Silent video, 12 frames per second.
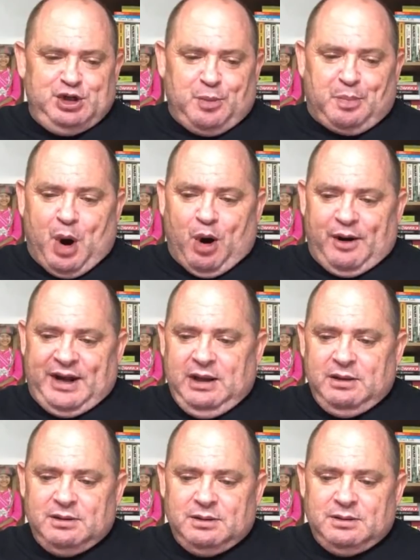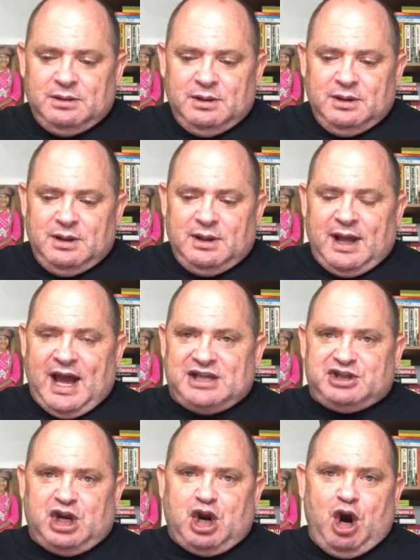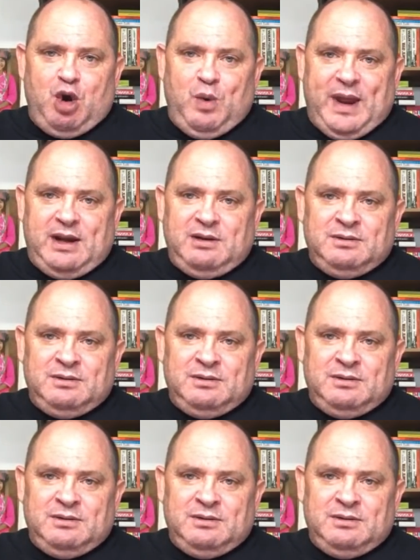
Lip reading: party has the COVID,